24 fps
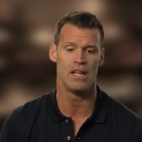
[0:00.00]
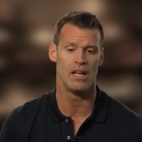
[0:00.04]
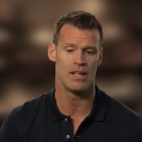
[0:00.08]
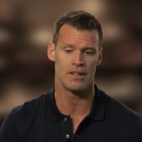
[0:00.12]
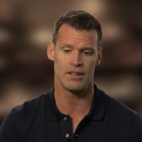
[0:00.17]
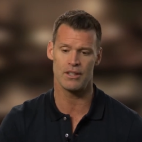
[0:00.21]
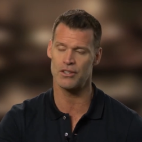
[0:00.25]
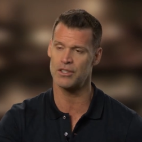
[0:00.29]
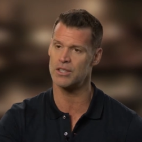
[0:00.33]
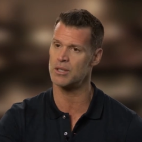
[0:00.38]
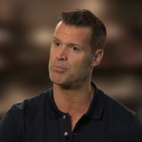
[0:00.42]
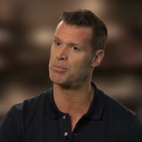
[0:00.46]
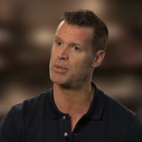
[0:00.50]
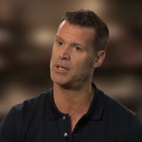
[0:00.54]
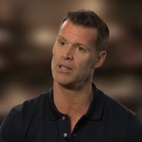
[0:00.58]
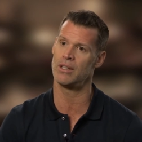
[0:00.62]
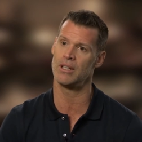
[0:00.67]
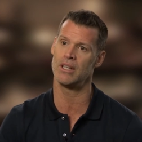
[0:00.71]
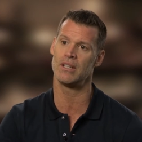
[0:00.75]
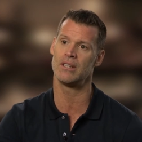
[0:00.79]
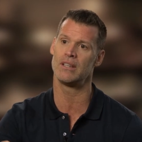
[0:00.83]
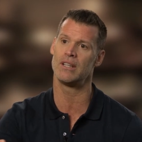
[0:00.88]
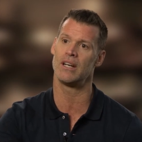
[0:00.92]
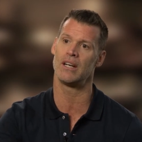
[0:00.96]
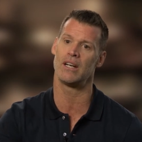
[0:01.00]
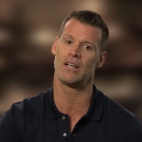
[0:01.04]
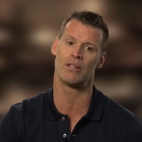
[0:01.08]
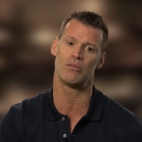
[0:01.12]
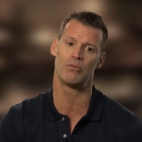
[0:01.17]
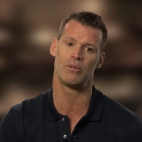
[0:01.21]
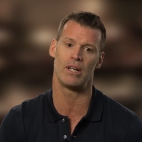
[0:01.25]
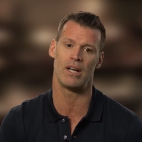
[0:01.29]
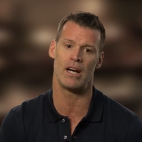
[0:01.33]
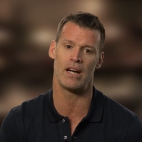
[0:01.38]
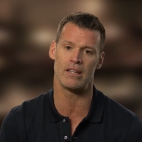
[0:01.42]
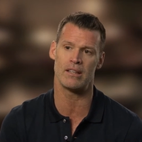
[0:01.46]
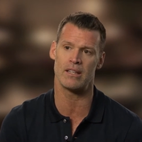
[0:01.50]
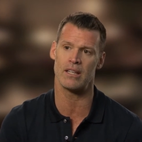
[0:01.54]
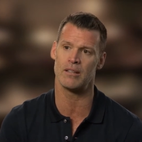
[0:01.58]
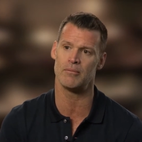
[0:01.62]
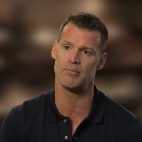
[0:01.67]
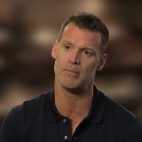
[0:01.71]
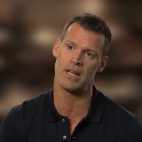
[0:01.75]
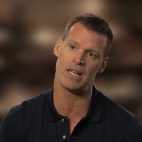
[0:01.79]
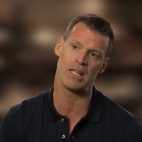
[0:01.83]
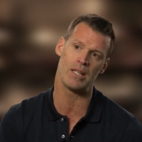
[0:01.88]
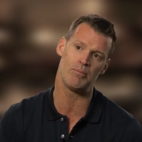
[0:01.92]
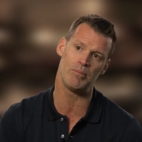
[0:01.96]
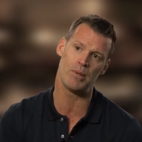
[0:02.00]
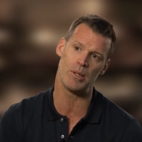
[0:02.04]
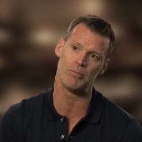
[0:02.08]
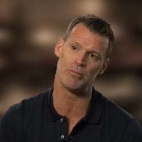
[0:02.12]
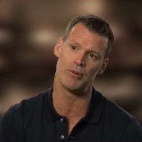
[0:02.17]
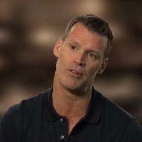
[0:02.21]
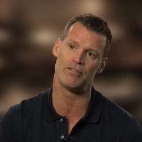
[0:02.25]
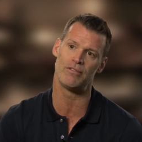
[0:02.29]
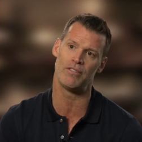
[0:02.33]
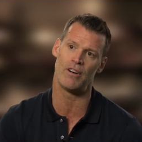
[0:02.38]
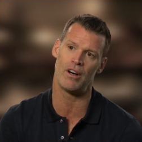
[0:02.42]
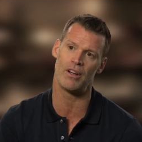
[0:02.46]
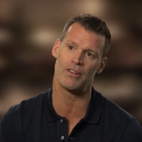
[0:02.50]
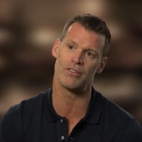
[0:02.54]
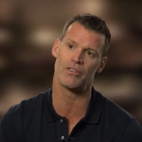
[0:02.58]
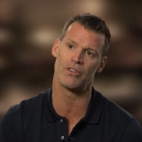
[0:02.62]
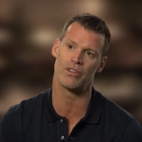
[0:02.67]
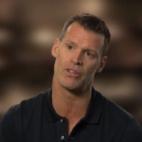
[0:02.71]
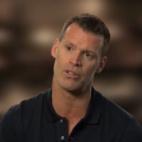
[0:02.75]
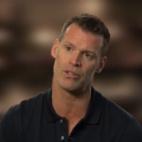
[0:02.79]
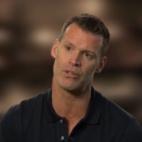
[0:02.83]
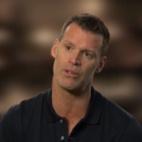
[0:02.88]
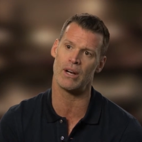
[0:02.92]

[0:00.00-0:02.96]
There's a period there where I think many people fall through the